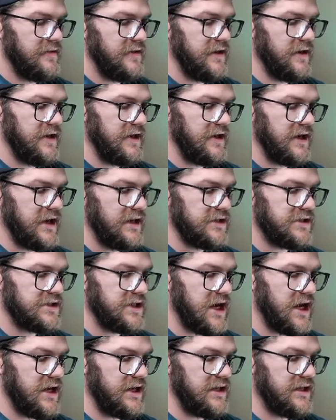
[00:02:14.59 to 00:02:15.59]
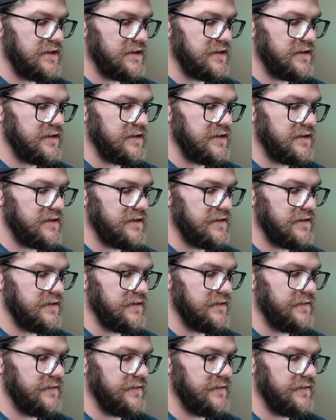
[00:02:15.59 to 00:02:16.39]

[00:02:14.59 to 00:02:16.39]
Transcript: Any kind of shinies.